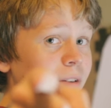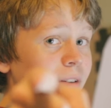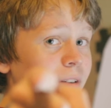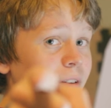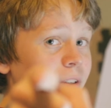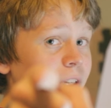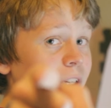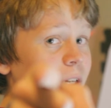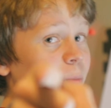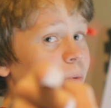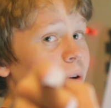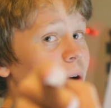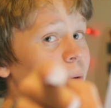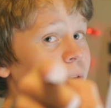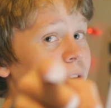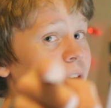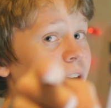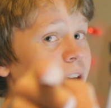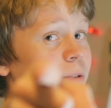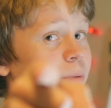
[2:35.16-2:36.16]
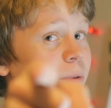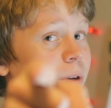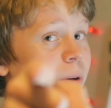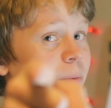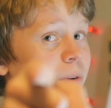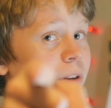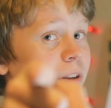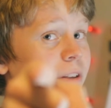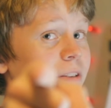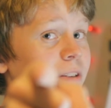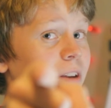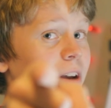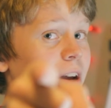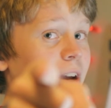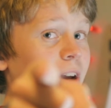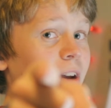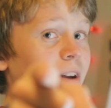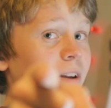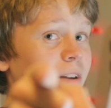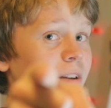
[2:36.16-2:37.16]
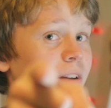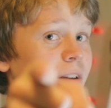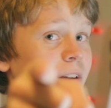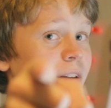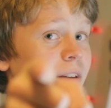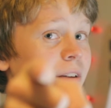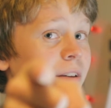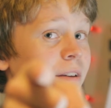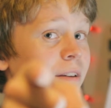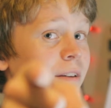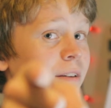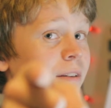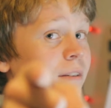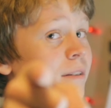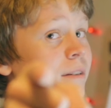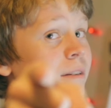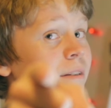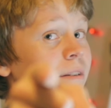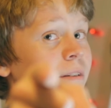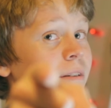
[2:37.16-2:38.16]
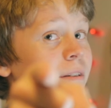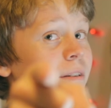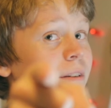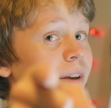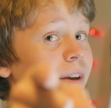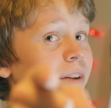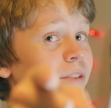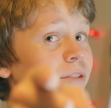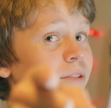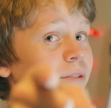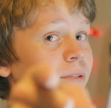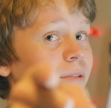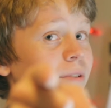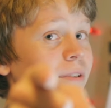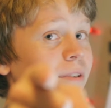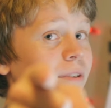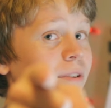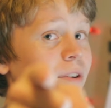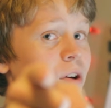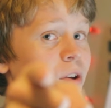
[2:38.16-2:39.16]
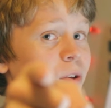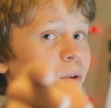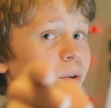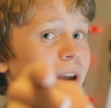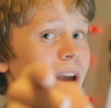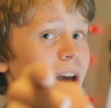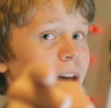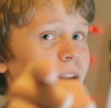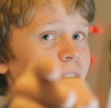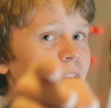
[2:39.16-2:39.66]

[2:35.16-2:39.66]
you can probably guess what I'm gonna say. Can't you? No, you can't.